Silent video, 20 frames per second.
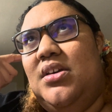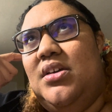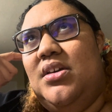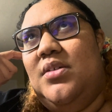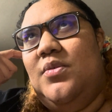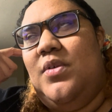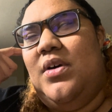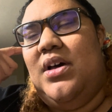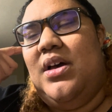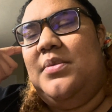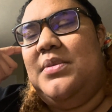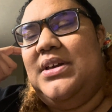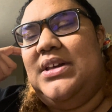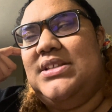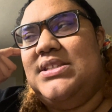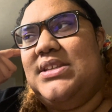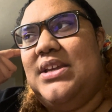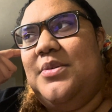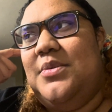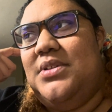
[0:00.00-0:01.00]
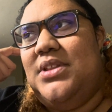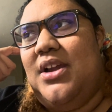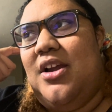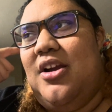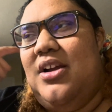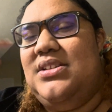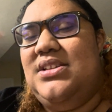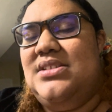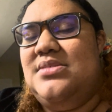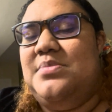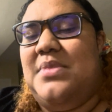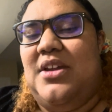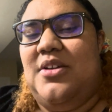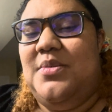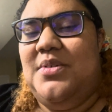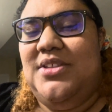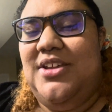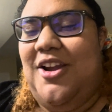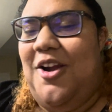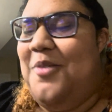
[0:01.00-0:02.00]
well, I'm not going to say where they are. It doesn't matter where
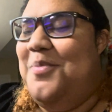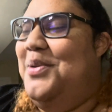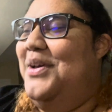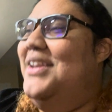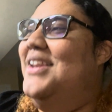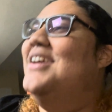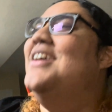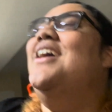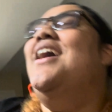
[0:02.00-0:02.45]
they are, but